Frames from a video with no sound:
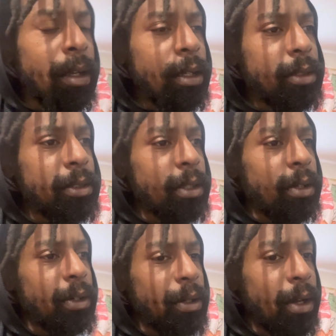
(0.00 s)

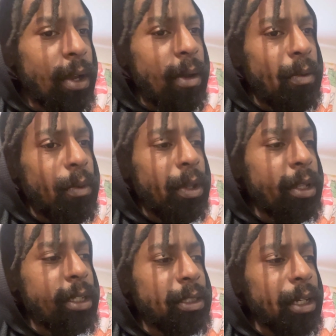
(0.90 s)
So
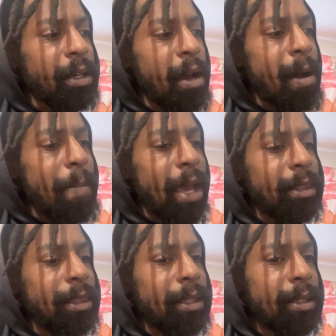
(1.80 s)
really, to
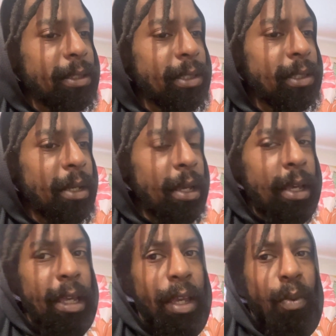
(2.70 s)
combat this,
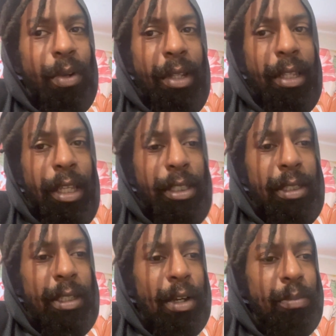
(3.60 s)
it really leads
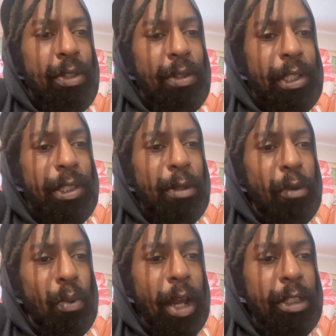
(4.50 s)
us up to the
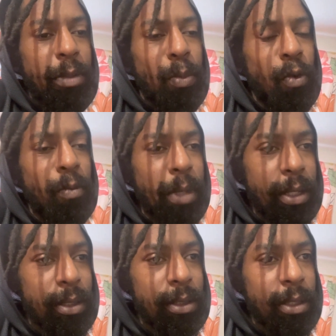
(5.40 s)
civil rights
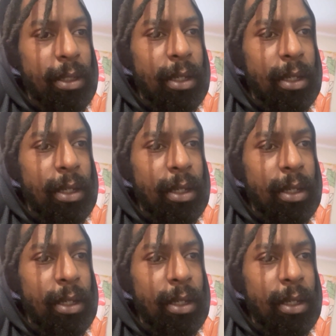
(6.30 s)
movement.